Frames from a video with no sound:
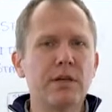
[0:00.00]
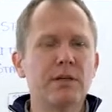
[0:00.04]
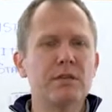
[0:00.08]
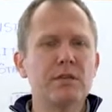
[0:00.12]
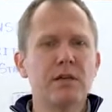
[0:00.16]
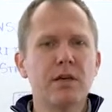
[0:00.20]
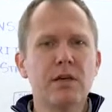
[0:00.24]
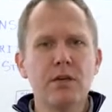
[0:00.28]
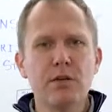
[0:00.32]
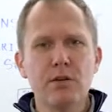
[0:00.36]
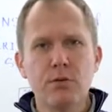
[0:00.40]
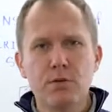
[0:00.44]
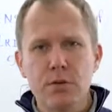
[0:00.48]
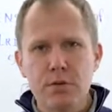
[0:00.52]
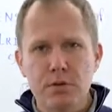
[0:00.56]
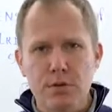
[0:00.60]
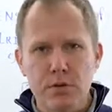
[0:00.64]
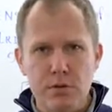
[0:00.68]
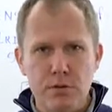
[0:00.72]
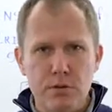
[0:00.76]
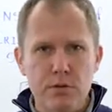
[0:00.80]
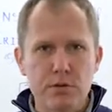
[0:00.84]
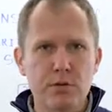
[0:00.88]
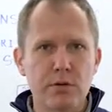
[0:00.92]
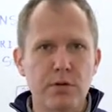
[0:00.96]
continuous
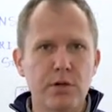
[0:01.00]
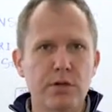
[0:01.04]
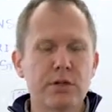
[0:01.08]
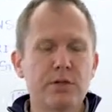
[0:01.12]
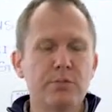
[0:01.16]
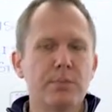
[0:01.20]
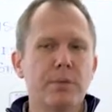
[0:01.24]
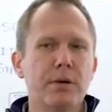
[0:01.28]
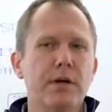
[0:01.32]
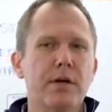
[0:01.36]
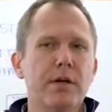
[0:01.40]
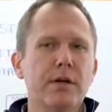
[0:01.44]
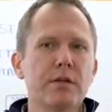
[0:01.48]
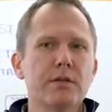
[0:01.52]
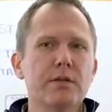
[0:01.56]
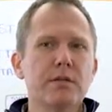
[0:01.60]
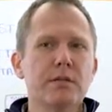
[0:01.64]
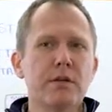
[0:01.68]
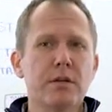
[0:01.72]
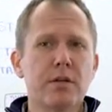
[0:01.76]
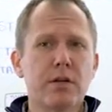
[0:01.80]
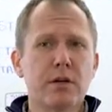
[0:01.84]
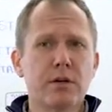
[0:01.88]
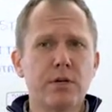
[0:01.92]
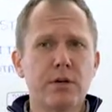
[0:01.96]
user experience
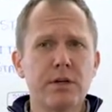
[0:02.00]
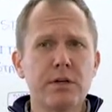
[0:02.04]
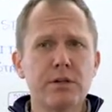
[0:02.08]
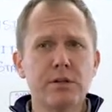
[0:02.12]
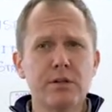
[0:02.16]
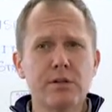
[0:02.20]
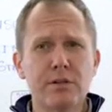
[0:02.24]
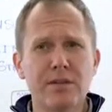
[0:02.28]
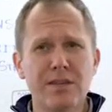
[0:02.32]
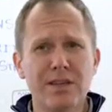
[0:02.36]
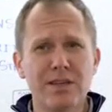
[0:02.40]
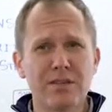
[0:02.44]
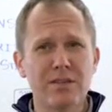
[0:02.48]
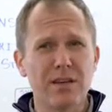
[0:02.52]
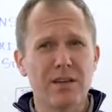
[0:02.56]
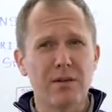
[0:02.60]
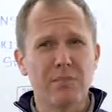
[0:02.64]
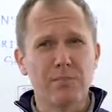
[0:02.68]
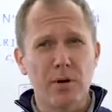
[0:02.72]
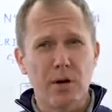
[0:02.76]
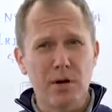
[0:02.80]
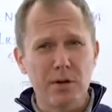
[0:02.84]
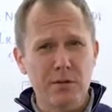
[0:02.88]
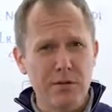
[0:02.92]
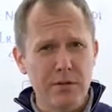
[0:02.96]
that decreases things
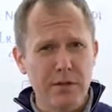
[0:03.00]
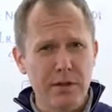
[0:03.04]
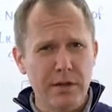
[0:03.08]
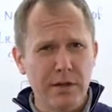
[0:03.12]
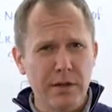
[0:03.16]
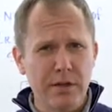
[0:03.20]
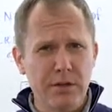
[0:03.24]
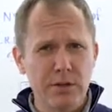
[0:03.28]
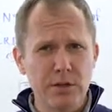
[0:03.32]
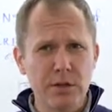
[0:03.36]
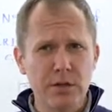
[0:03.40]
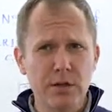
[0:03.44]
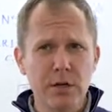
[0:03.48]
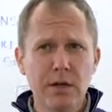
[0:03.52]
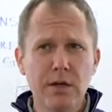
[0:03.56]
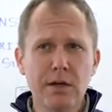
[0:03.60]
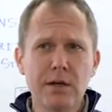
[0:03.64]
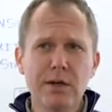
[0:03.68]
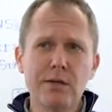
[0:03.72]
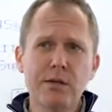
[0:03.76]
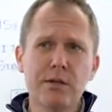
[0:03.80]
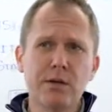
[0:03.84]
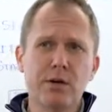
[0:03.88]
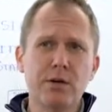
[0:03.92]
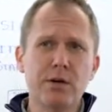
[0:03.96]
like parts leakage,
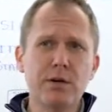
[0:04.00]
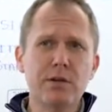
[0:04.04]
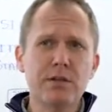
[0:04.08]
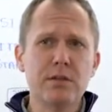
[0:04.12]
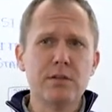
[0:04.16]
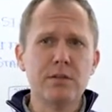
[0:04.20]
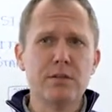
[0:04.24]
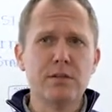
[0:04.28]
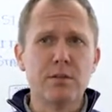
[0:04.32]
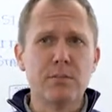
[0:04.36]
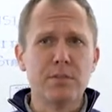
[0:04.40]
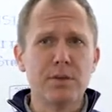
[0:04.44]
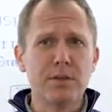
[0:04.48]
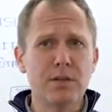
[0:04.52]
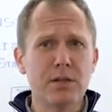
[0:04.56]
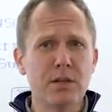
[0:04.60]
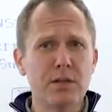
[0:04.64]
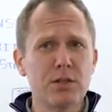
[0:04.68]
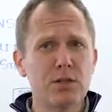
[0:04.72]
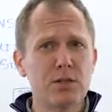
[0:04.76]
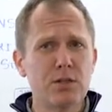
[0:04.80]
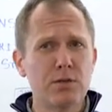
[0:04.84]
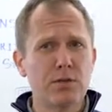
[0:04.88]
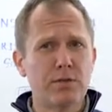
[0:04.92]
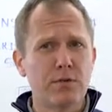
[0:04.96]
decreases the
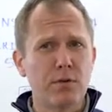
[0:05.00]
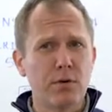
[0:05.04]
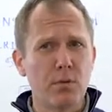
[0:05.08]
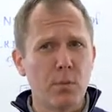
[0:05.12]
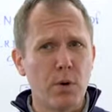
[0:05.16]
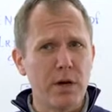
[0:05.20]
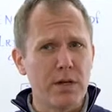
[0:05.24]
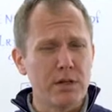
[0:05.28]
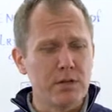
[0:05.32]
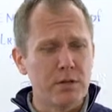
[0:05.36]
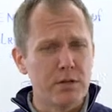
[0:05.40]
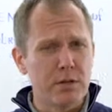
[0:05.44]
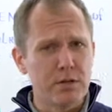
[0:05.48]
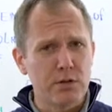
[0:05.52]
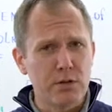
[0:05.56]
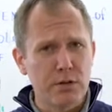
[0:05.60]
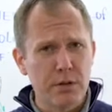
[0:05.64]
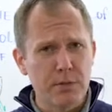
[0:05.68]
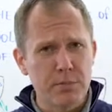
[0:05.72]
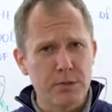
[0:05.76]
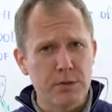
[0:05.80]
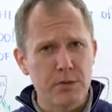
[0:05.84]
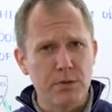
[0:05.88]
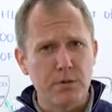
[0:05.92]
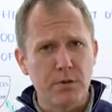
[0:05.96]
potential for wasted
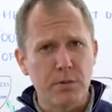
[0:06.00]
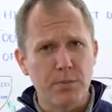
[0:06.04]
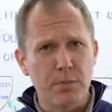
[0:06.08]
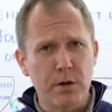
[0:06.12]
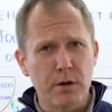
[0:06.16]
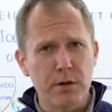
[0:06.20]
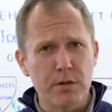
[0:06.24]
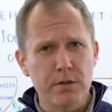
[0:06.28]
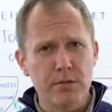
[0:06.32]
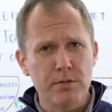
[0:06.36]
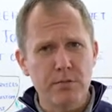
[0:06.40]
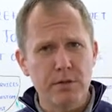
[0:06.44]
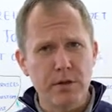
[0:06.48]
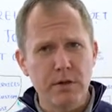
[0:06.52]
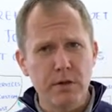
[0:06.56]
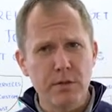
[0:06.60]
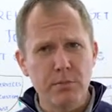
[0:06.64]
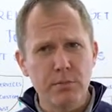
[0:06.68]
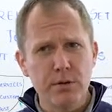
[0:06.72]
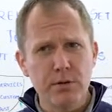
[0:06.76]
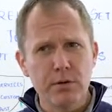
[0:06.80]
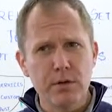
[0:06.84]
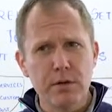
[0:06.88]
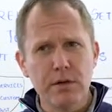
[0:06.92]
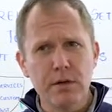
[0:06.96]
trips due to parts
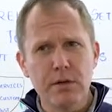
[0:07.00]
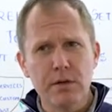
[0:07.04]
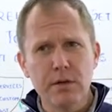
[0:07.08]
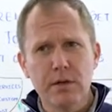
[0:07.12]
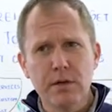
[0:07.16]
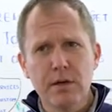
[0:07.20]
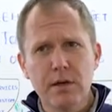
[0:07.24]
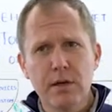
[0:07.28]
availability,